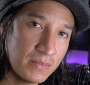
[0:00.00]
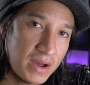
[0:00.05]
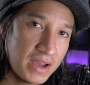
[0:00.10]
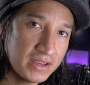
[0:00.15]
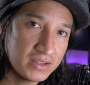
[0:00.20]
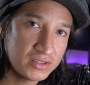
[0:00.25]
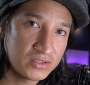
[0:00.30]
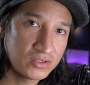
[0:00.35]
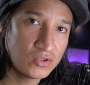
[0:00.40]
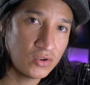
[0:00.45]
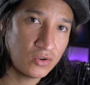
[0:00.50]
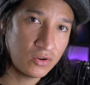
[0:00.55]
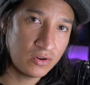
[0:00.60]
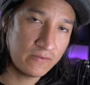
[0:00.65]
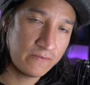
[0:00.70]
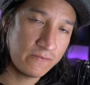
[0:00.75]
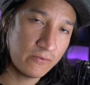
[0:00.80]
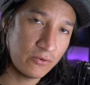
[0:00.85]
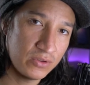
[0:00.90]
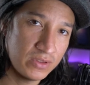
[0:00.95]
my store
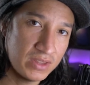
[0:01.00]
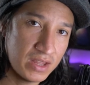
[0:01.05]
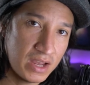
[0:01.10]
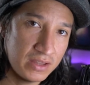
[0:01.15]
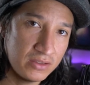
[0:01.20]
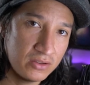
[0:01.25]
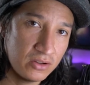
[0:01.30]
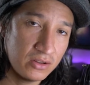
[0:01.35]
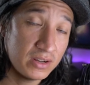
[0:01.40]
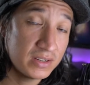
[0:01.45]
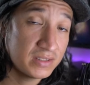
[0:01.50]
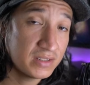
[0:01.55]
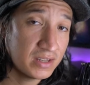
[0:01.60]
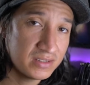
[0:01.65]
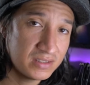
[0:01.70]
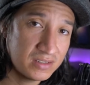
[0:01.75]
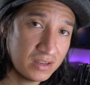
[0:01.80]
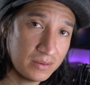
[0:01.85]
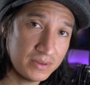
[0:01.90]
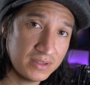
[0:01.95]
for
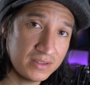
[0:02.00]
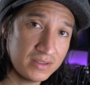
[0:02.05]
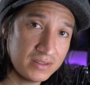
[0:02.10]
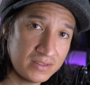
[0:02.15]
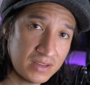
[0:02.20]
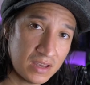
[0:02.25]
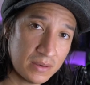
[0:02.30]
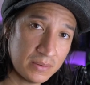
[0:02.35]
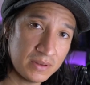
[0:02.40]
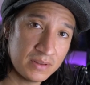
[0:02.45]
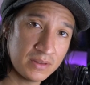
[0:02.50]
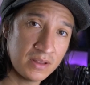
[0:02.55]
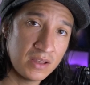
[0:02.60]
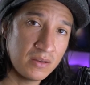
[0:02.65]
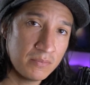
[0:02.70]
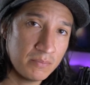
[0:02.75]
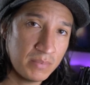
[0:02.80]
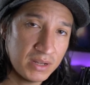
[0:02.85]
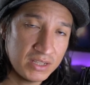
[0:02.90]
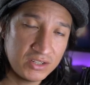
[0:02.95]
$9.77,
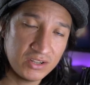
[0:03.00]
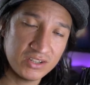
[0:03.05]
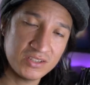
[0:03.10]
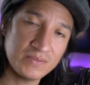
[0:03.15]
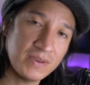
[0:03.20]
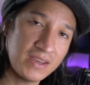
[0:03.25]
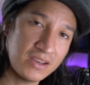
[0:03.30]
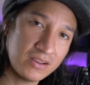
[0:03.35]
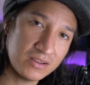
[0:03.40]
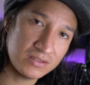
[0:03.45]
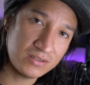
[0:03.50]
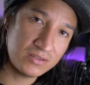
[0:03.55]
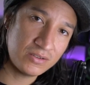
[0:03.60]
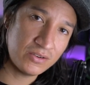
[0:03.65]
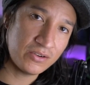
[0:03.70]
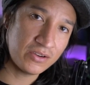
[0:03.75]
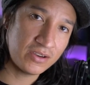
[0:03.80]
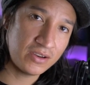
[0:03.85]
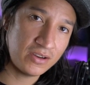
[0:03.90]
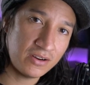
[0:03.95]
but just because you're
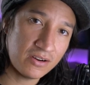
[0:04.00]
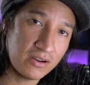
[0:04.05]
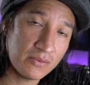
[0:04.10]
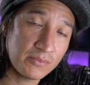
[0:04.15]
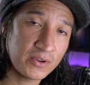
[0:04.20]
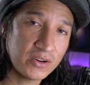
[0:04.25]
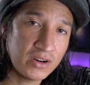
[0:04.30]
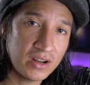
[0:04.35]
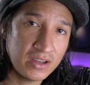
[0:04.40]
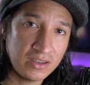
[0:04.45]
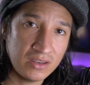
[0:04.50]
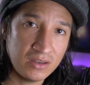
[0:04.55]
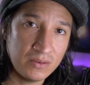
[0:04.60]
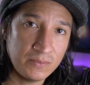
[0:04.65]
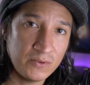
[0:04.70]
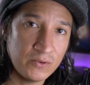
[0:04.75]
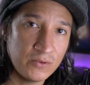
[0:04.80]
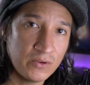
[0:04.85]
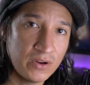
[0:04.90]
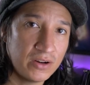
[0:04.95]
here, I'm gonna give
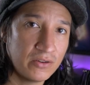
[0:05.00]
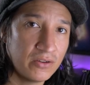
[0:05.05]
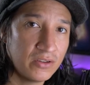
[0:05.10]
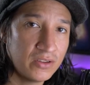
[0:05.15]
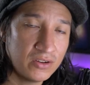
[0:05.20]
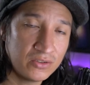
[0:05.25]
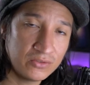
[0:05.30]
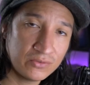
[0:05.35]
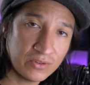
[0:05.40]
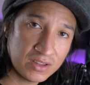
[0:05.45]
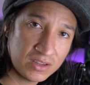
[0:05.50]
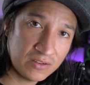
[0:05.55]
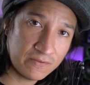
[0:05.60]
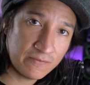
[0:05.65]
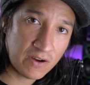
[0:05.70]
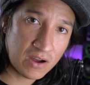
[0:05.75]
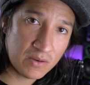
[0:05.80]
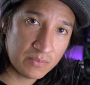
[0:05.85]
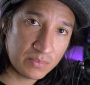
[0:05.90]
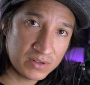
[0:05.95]
you another
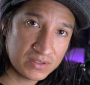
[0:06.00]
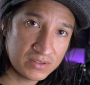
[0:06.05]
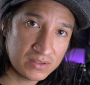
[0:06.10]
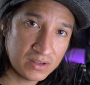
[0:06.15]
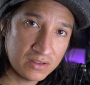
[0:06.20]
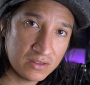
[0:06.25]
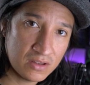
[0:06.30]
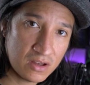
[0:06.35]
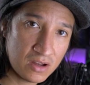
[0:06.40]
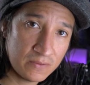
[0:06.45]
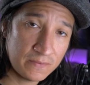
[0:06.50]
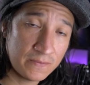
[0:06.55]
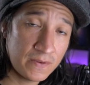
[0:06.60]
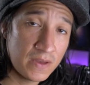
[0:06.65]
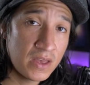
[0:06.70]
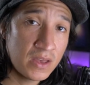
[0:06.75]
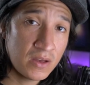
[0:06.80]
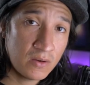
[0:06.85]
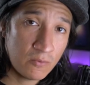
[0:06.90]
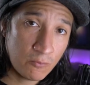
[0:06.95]
25% off
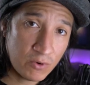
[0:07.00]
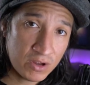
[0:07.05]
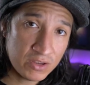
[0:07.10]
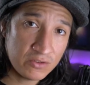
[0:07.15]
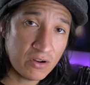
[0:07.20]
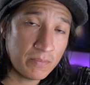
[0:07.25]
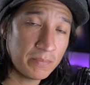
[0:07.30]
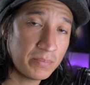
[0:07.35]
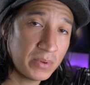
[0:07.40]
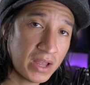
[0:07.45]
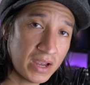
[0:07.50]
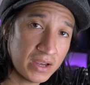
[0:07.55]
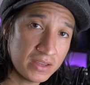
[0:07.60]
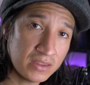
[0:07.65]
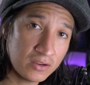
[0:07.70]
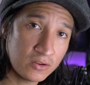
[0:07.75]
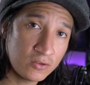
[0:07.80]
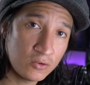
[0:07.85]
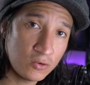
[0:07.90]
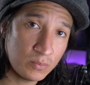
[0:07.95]
when you apply the
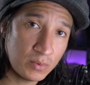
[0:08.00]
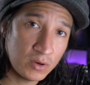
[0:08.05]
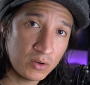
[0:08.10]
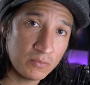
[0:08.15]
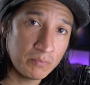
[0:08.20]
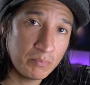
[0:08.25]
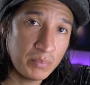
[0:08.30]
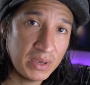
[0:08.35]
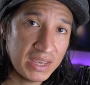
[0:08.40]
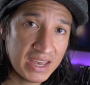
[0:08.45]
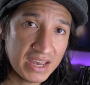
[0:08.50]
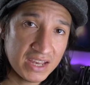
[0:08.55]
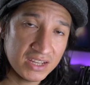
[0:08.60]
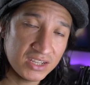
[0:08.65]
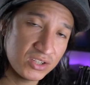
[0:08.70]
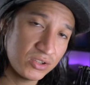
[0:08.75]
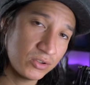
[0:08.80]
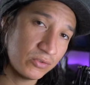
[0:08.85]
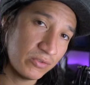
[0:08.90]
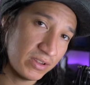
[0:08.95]
coupon
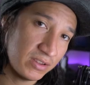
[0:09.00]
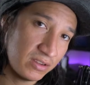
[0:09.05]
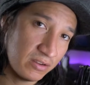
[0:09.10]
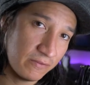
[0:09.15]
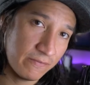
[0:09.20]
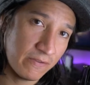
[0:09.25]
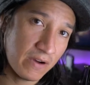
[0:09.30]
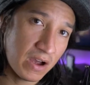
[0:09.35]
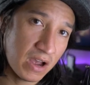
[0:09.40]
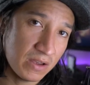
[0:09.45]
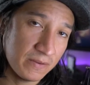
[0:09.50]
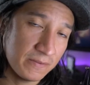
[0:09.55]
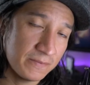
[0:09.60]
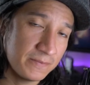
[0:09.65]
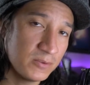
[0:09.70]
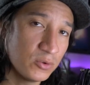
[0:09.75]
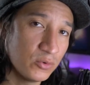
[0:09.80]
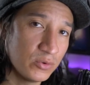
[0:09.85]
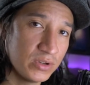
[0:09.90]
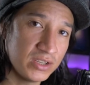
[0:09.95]
PH25
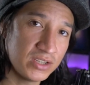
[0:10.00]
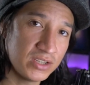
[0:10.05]
during